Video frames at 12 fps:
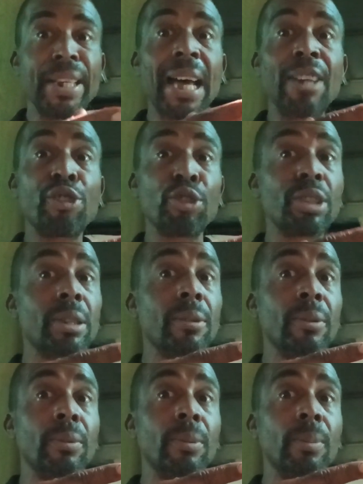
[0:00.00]
not just
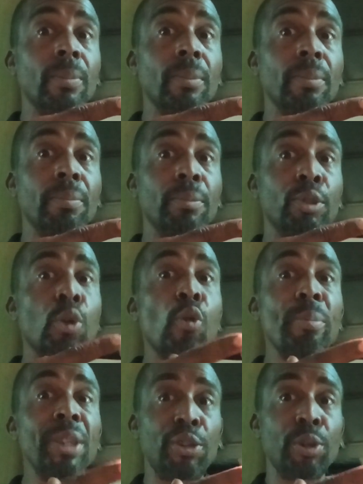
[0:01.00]

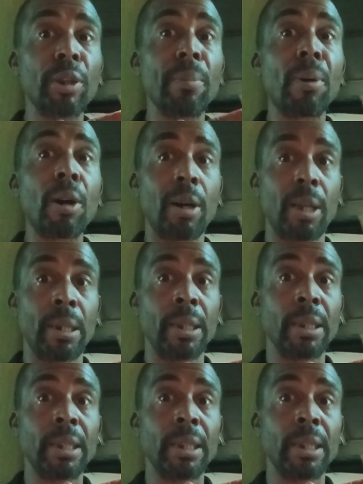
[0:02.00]
took me to the mall.